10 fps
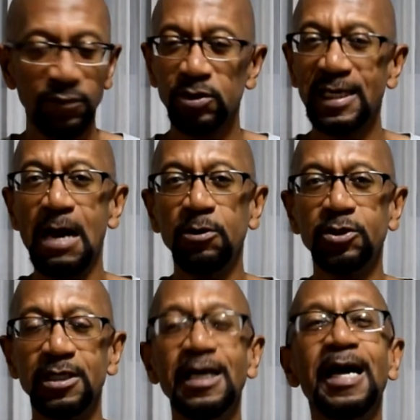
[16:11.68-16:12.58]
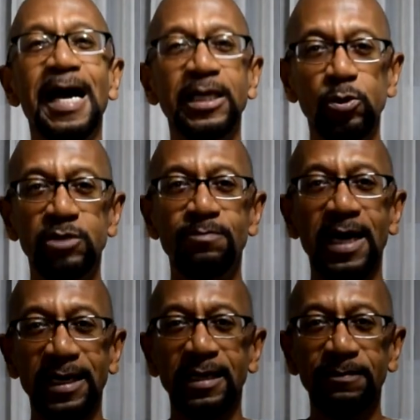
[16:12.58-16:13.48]
couch, I use
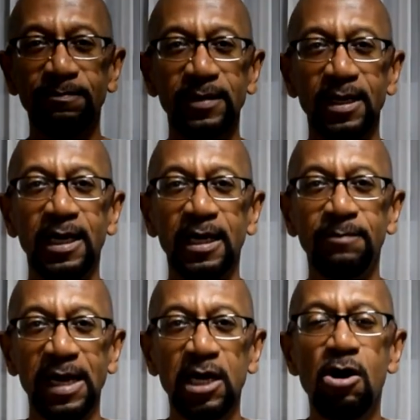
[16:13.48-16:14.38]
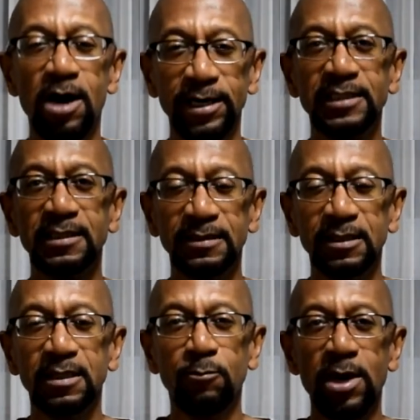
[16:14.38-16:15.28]
my my cards,
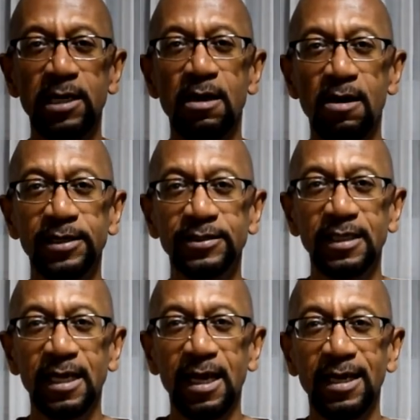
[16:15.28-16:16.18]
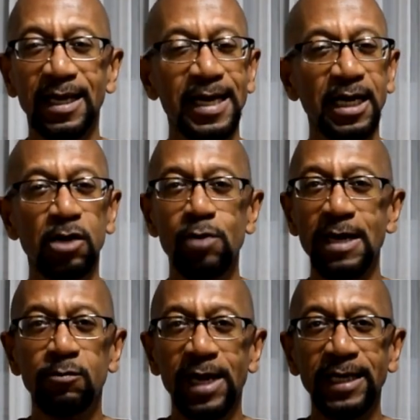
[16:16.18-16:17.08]
credit cards, and I got a great
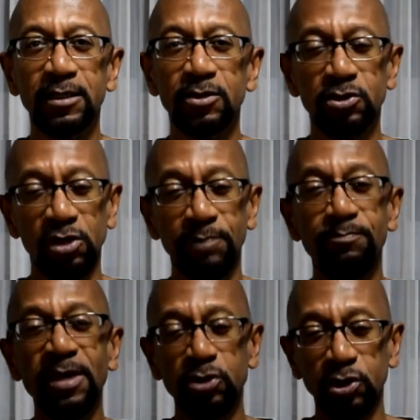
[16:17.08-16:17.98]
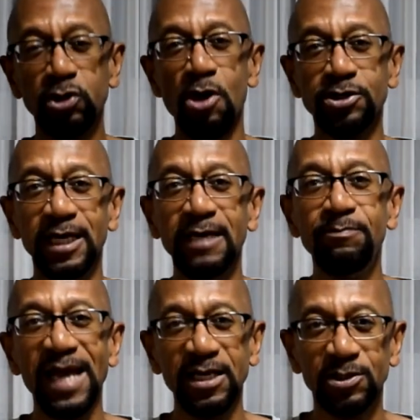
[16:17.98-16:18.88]
rate. So you make sure you charge it in
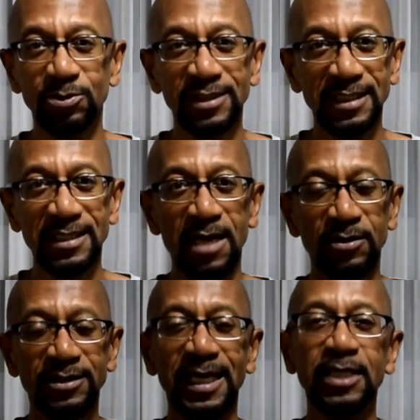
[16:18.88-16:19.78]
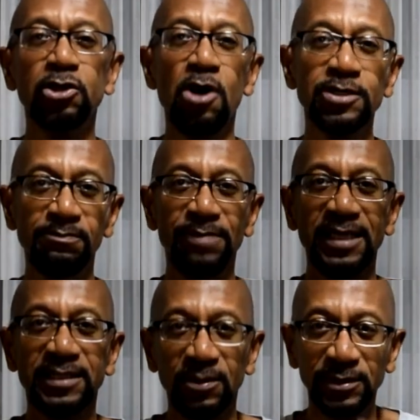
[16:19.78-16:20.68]
pesos, not dollars. Say charge in
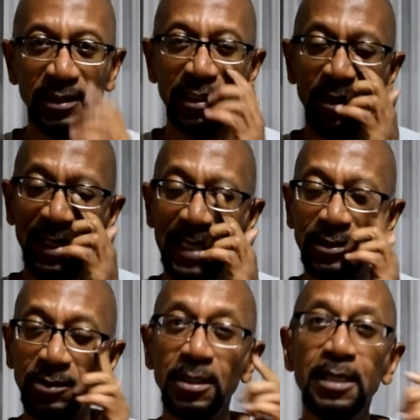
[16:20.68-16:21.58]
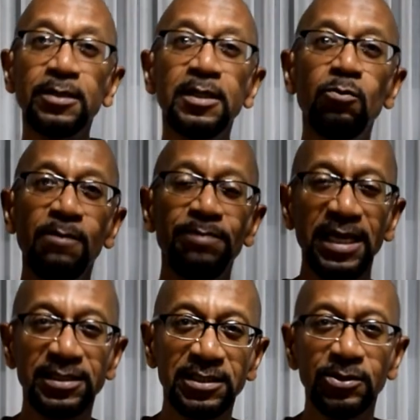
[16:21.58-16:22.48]
pesos. I'm gonna ask you, you want
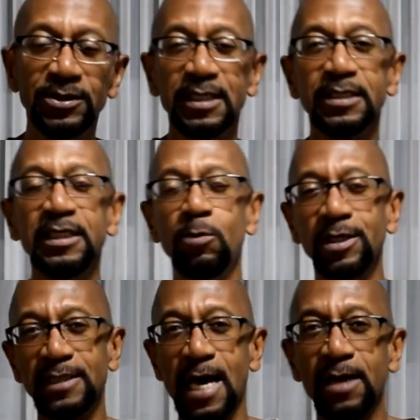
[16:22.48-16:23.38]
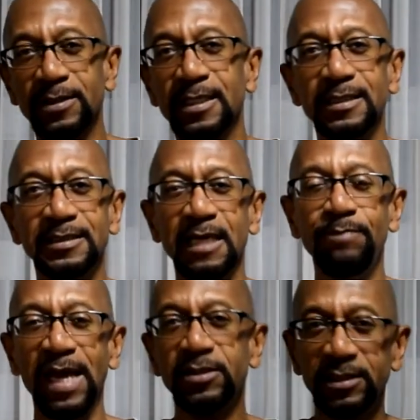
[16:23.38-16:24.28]
pesos, you want dollars? Say
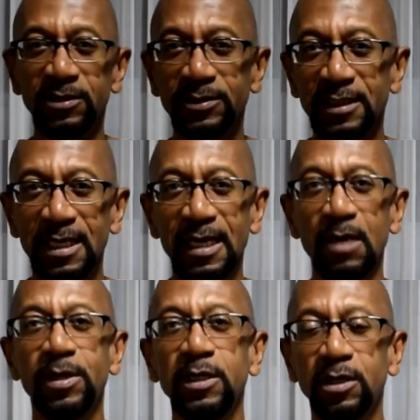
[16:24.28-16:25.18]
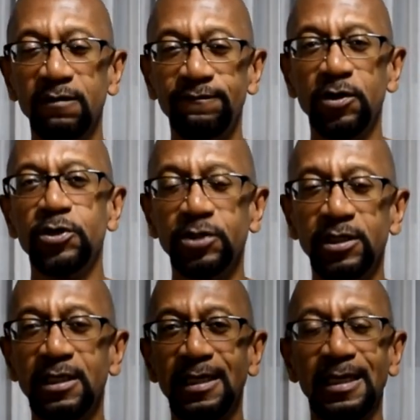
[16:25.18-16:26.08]
pesos. When I did the conversion,
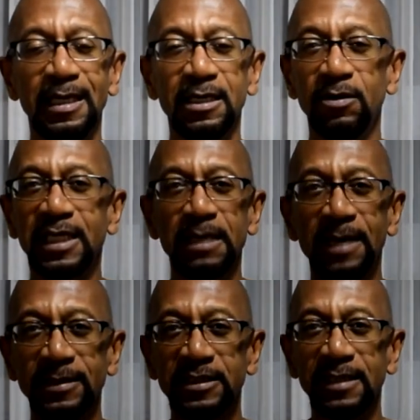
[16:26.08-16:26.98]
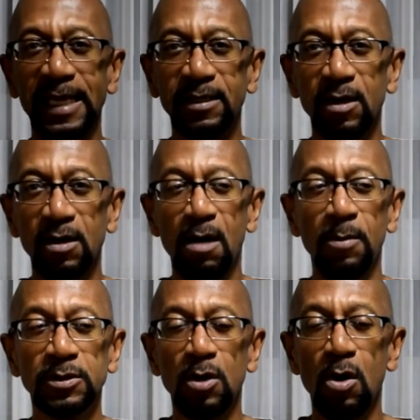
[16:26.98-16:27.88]
you know, it came out to like
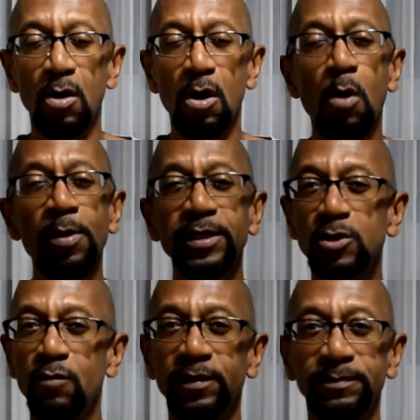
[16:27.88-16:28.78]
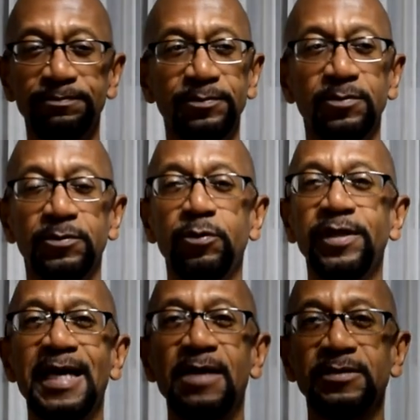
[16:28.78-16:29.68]
almost always over
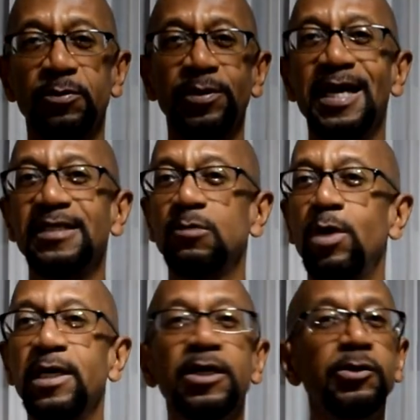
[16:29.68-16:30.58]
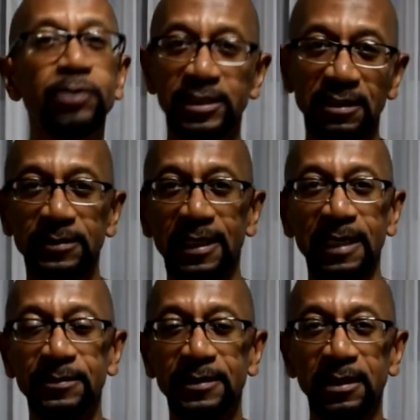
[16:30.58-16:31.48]
3,000, 3,100
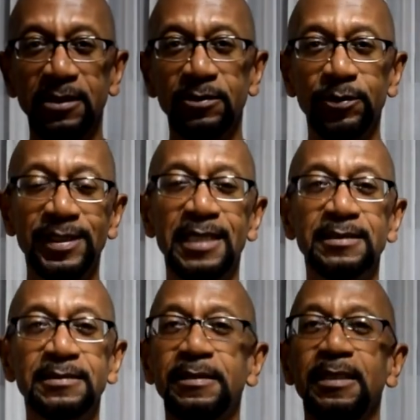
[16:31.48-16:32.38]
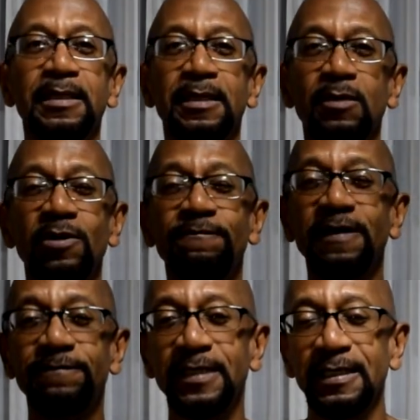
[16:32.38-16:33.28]
sometimes. You know,
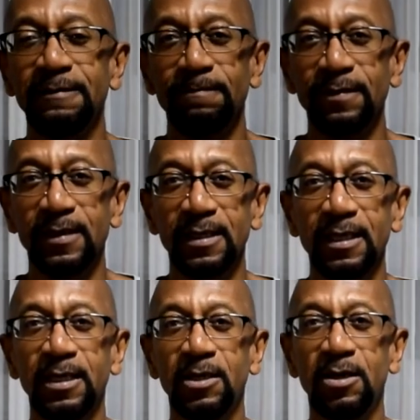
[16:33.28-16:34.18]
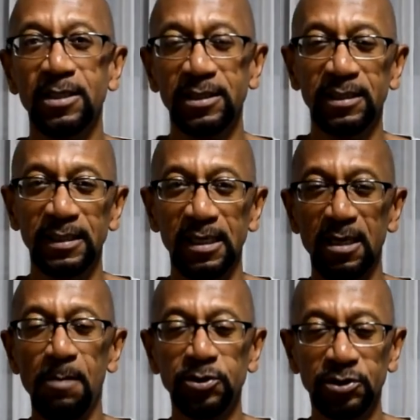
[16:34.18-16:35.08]
3,150. You know, on the
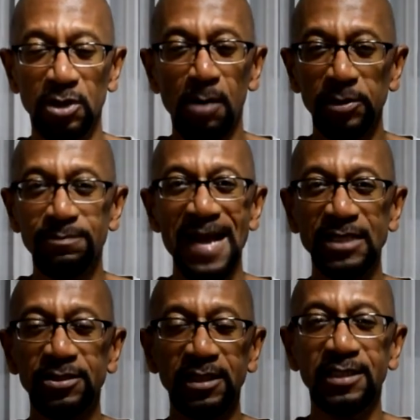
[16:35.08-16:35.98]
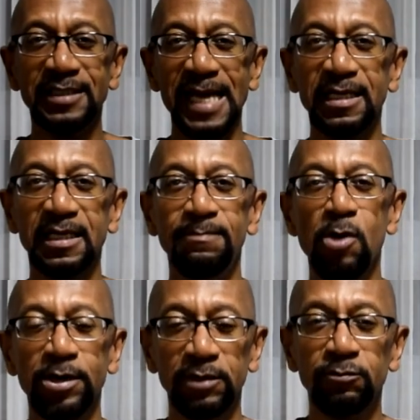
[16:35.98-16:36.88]
almost matching the exact
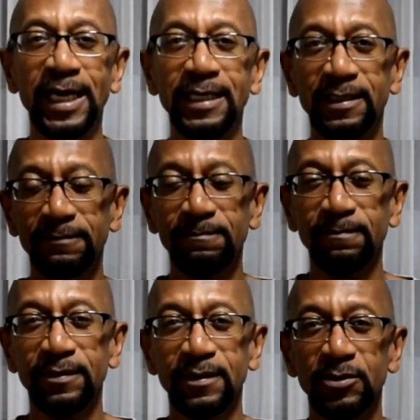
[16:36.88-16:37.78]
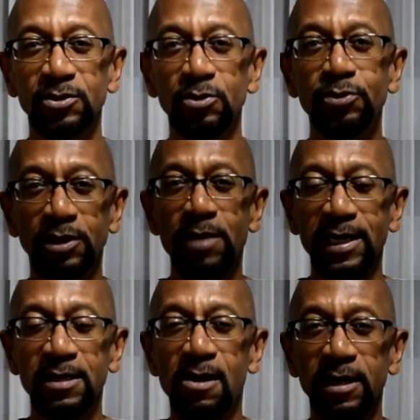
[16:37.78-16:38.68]
market rate. So use your credit
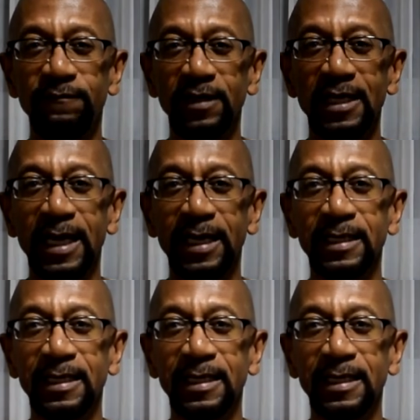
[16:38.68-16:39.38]
card if you can.